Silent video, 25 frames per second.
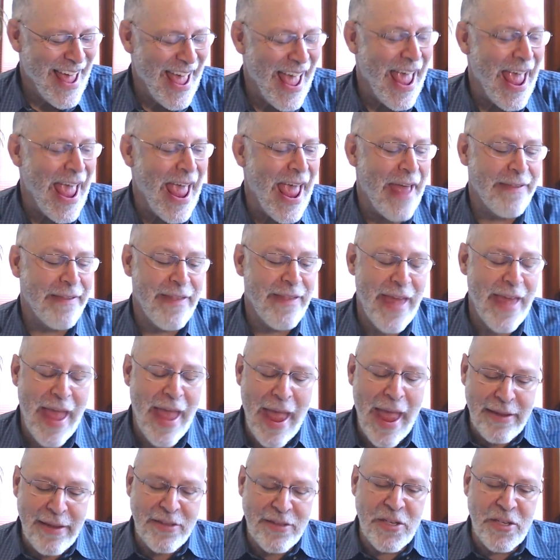
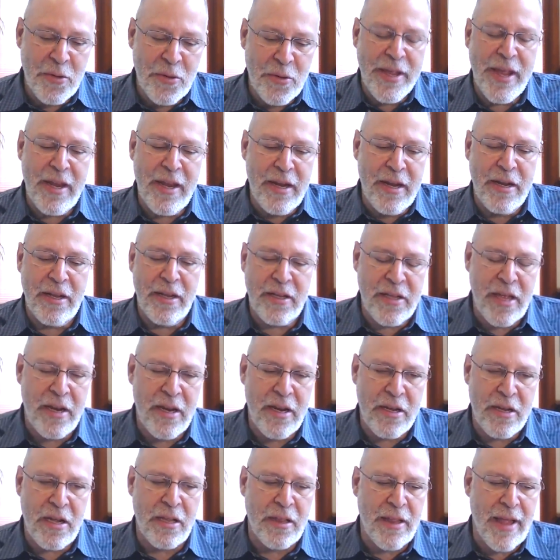and doing it in
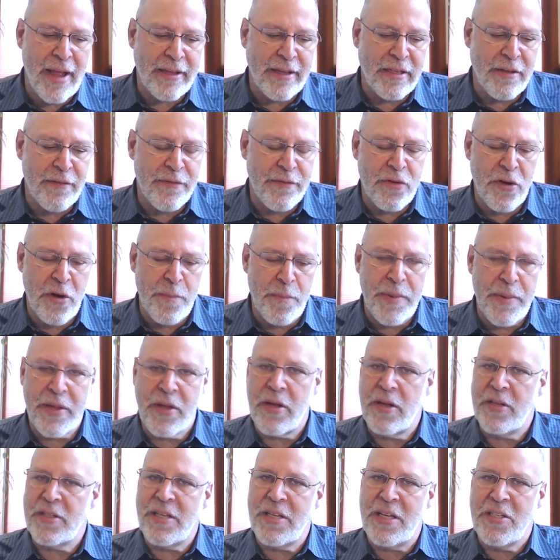a collective group,
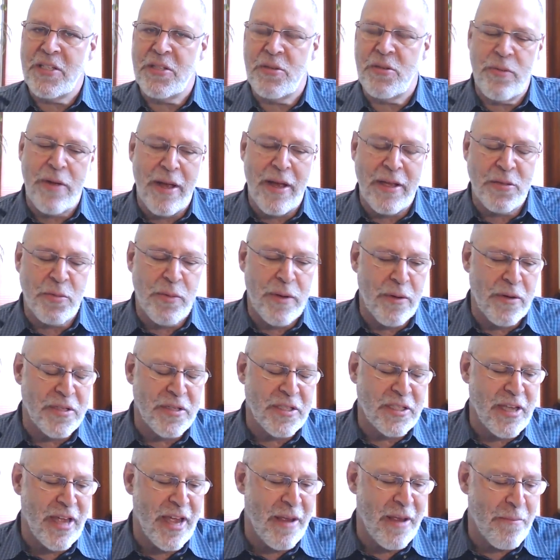because as we were
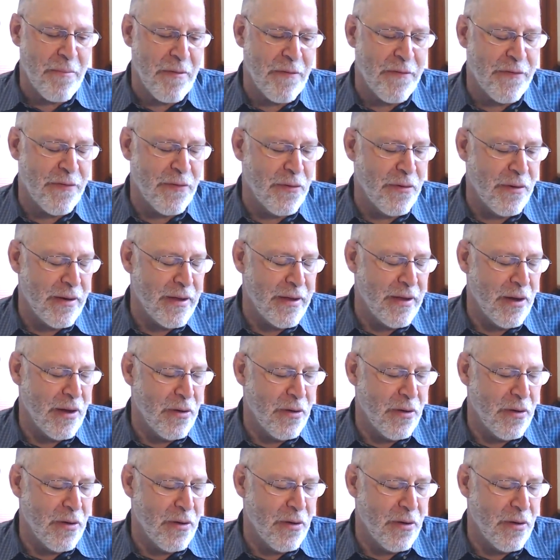saying before,